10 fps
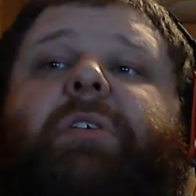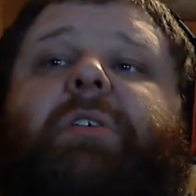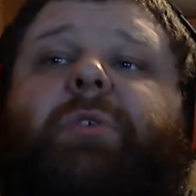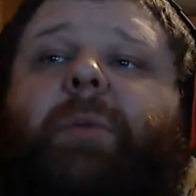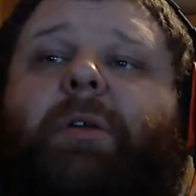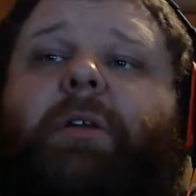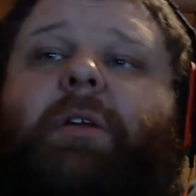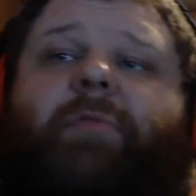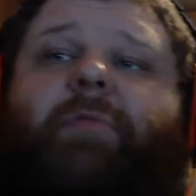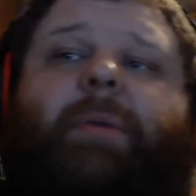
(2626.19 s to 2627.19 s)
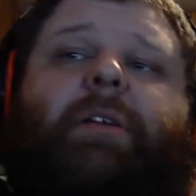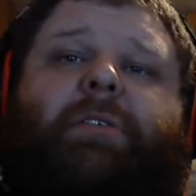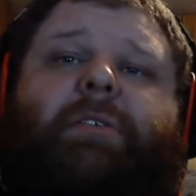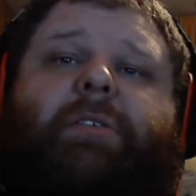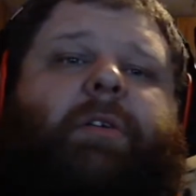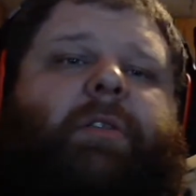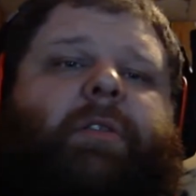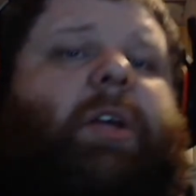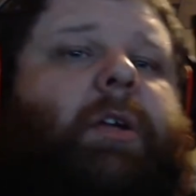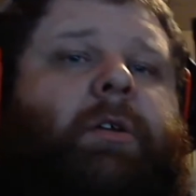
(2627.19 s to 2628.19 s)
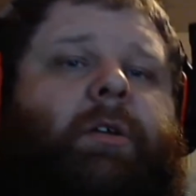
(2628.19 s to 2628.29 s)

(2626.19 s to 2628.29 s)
screaming enough about a certain thing,